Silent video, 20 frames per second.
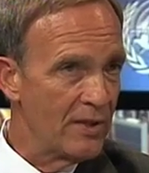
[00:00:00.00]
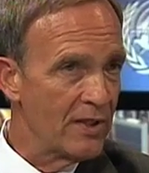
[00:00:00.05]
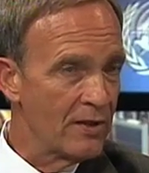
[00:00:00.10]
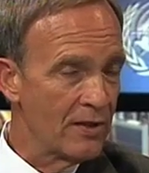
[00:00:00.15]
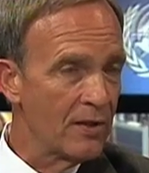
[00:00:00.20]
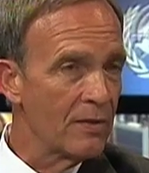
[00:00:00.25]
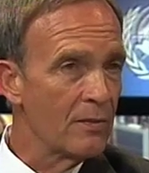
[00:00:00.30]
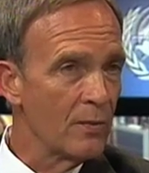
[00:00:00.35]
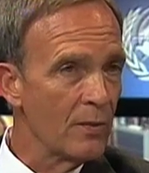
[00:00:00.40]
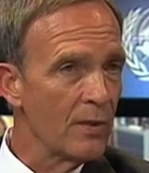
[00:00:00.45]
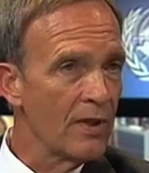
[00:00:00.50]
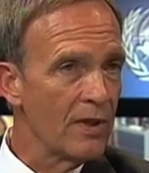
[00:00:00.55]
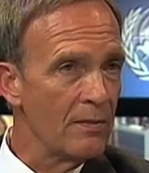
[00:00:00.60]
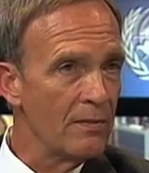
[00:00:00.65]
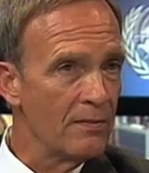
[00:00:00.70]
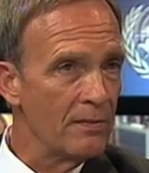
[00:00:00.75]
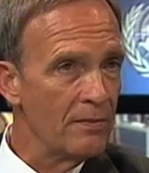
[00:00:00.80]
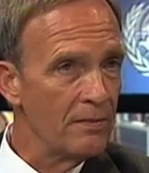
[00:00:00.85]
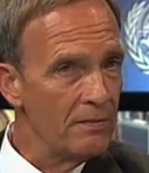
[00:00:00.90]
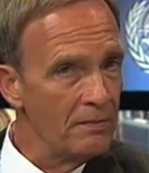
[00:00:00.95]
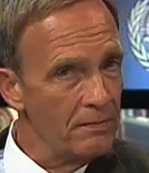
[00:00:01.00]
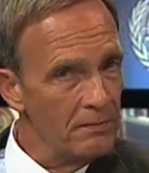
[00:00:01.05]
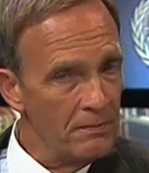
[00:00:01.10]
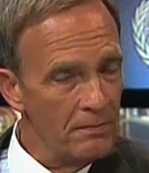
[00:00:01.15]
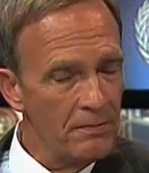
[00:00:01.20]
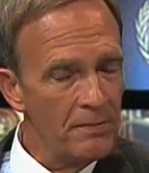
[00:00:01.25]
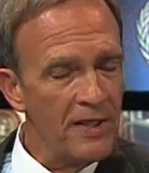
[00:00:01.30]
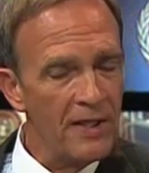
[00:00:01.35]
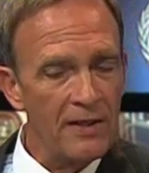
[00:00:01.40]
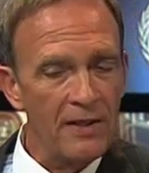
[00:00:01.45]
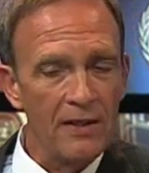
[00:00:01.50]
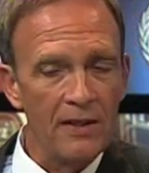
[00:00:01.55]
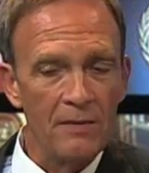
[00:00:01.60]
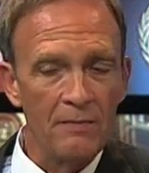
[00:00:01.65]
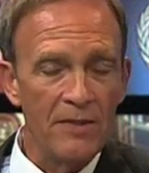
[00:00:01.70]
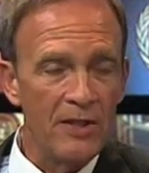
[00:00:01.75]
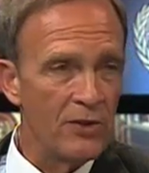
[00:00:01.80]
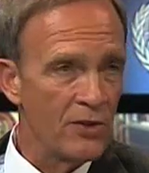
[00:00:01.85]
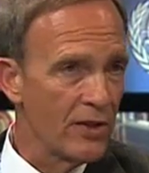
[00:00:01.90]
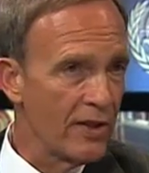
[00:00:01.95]
but could really make a
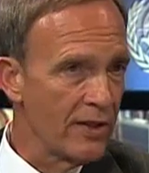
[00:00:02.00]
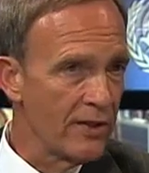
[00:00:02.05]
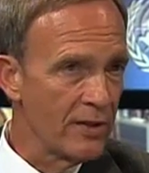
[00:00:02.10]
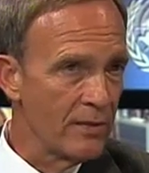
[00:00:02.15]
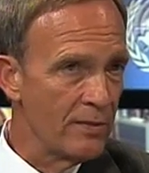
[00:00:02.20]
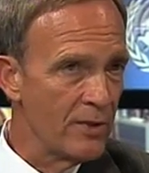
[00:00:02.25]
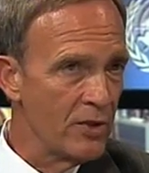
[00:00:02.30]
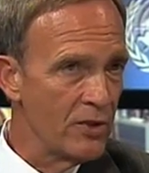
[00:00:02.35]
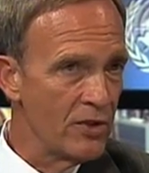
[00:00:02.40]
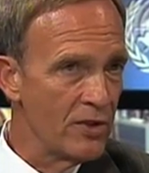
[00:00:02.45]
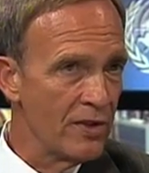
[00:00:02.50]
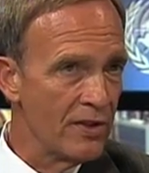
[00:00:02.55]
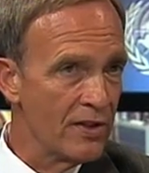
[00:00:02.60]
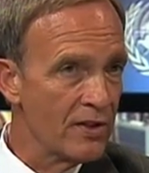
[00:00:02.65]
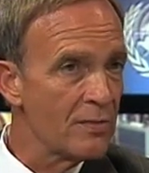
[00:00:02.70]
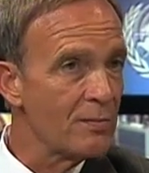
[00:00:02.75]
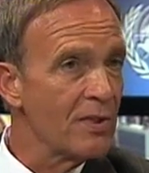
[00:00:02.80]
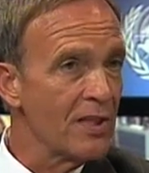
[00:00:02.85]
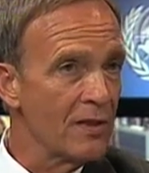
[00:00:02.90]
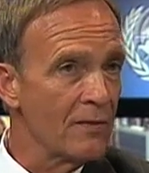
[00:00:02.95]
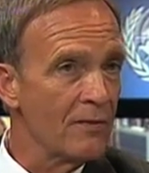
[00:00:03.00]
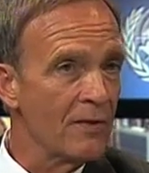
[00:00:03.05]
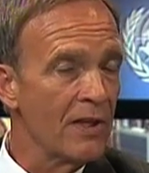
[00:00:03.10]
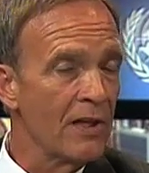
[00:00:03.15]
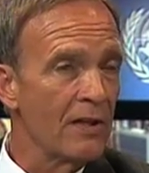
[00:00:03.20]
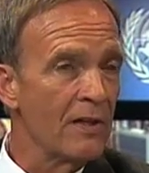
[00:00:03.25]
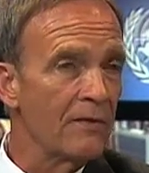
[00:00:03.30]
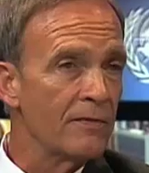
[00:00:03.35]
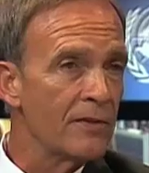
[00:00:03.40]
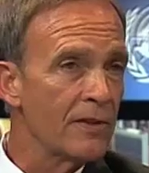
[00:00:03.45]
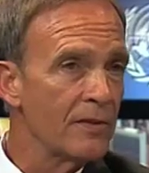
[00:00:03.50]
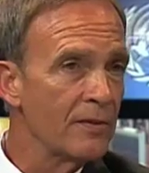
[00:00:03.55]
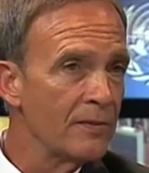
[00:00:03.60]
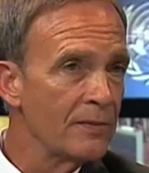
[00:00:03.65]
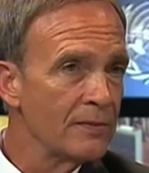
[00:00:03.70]
major contribution to this be involved?